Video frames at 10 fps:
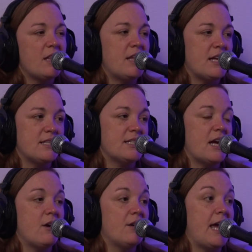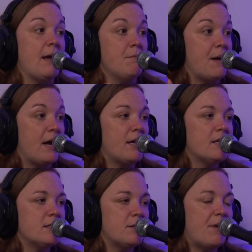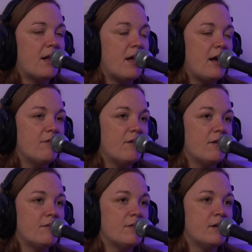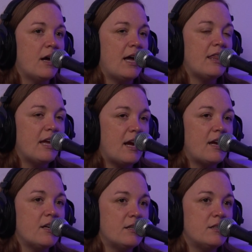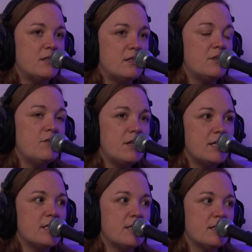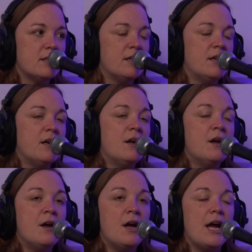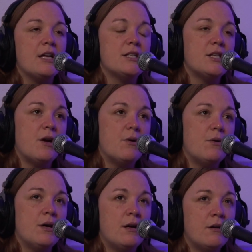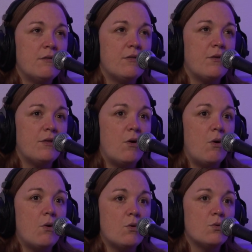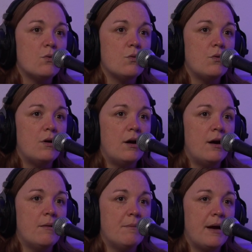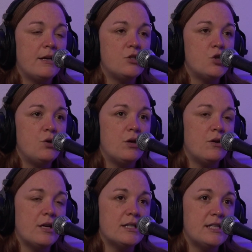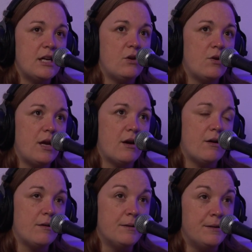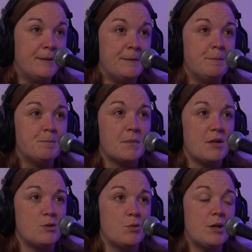that desire came back into my life of, I think I could do this. And so for the whole, my junior and senior year, I was